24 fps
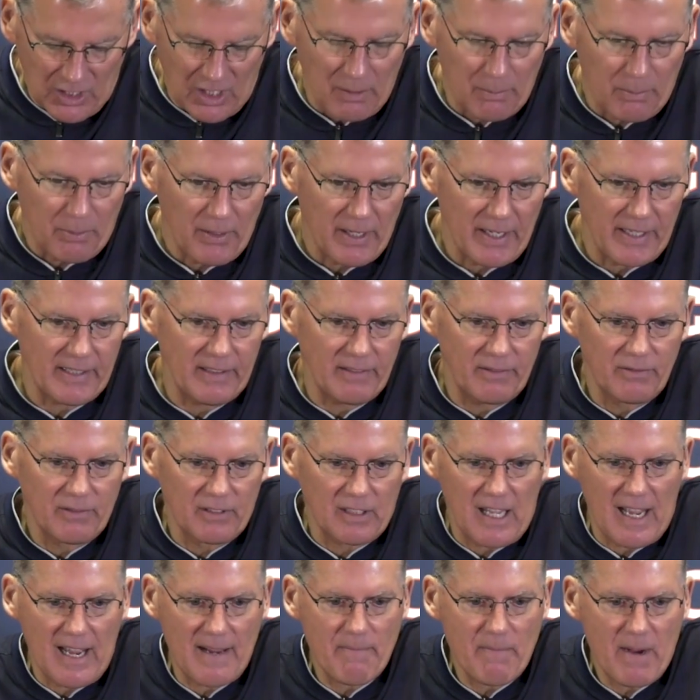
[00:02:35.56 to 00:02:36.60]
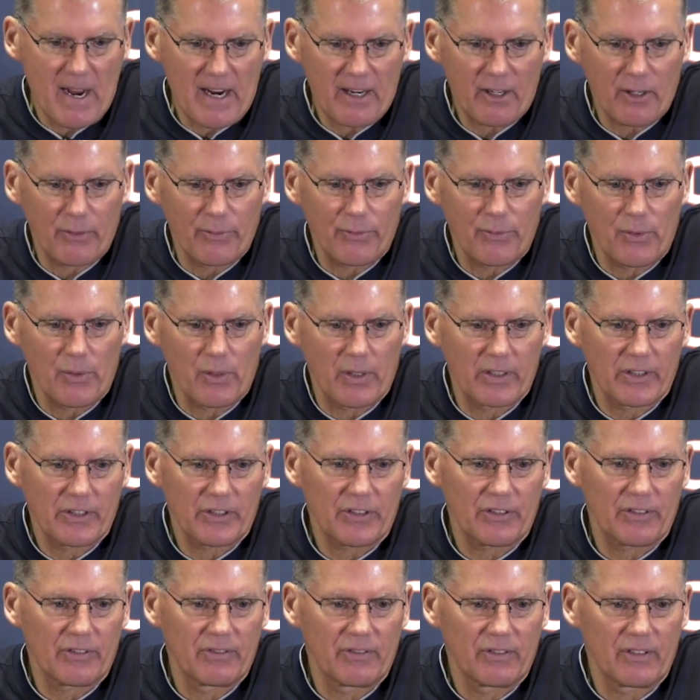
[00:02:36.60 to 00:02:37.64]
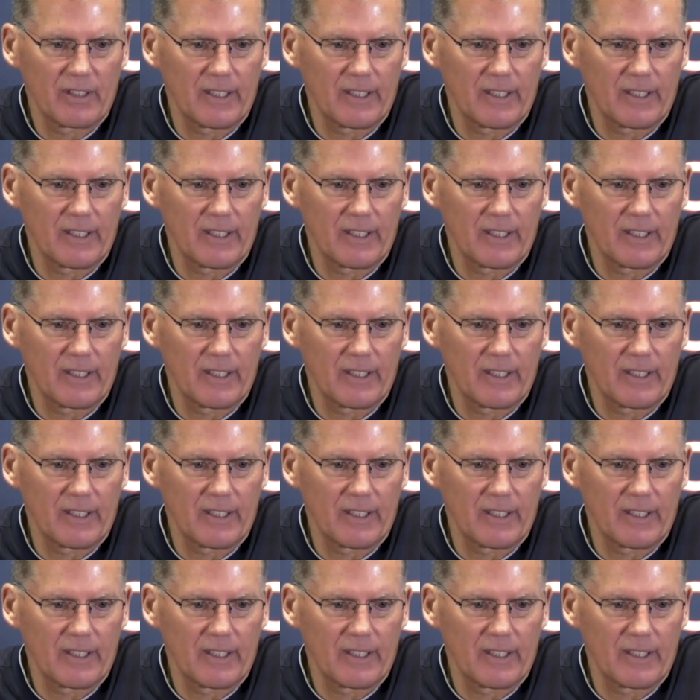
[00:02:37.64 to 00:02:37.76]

to play linebacker for us.